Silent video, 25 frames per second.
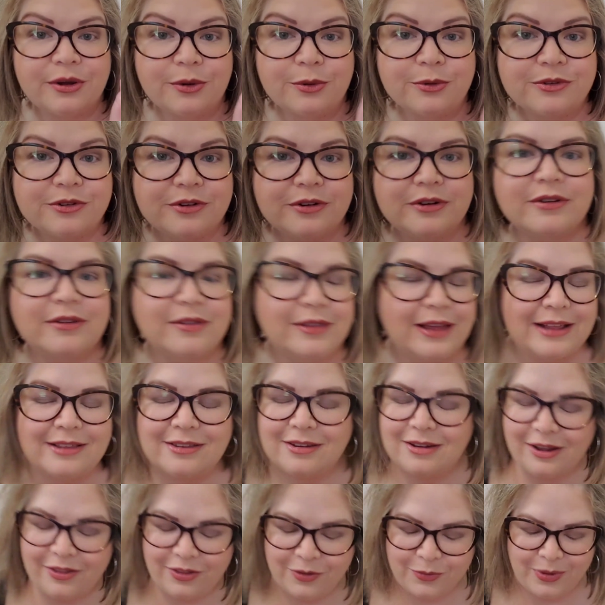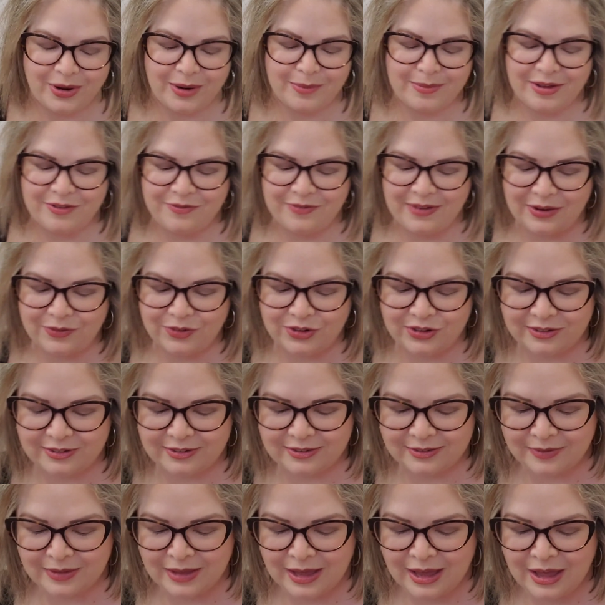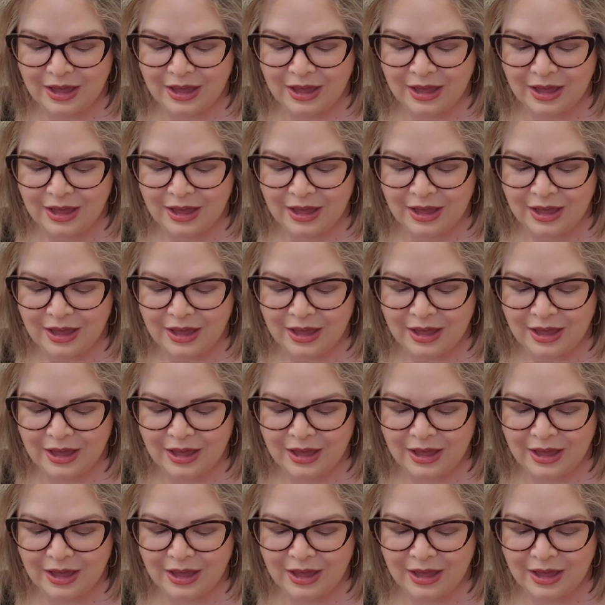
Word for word: Coast. That's another one of my favorites.